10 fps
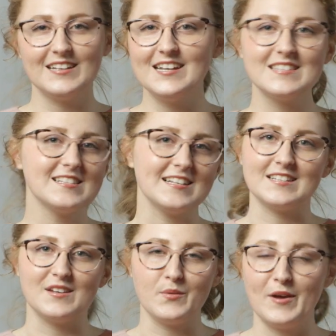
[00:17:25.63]
it says
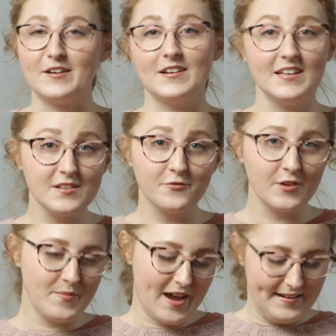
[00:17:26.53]
it in the pattern. It's a
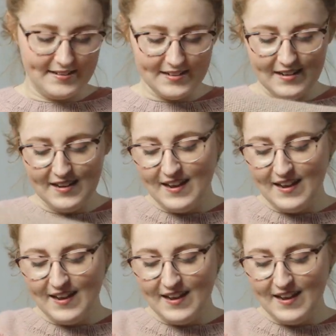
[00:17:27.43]
free pattern,